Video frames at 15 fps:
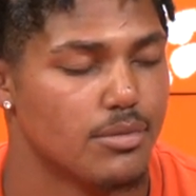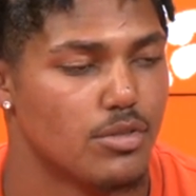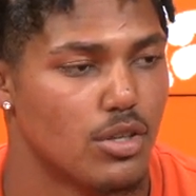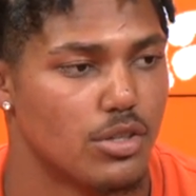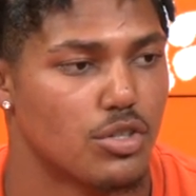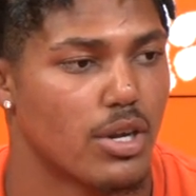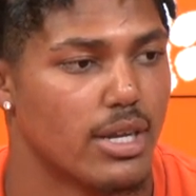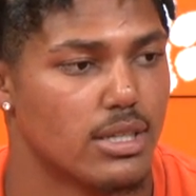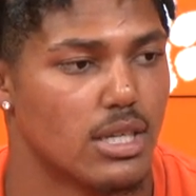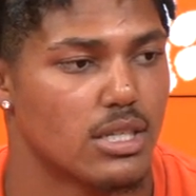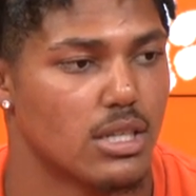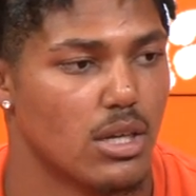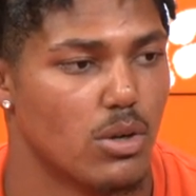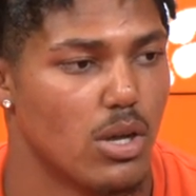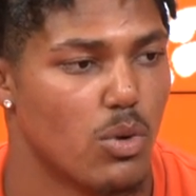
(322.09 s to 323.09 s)
the transition,
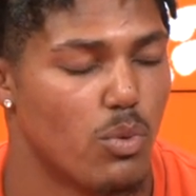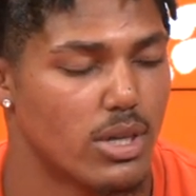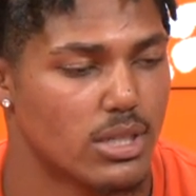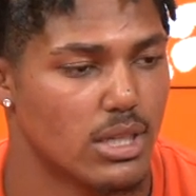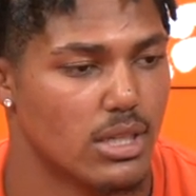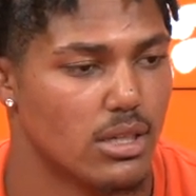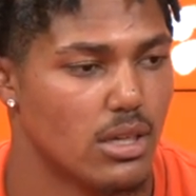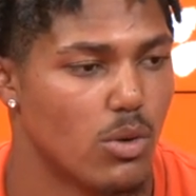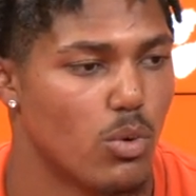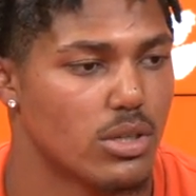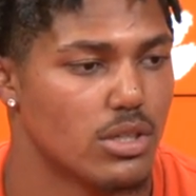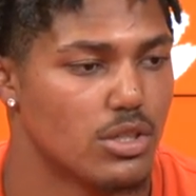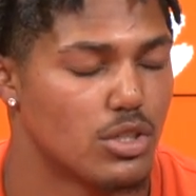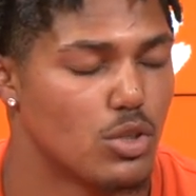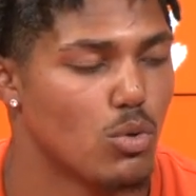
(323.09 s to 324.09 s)
it wasn't
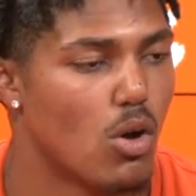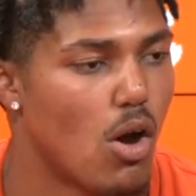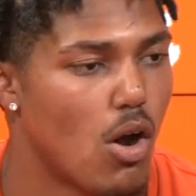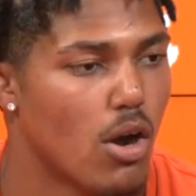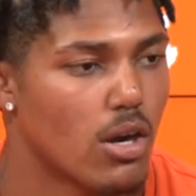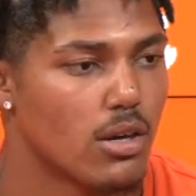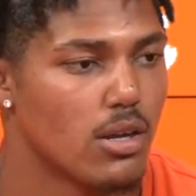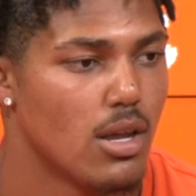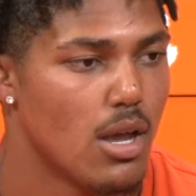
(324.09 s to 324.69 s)
too hard,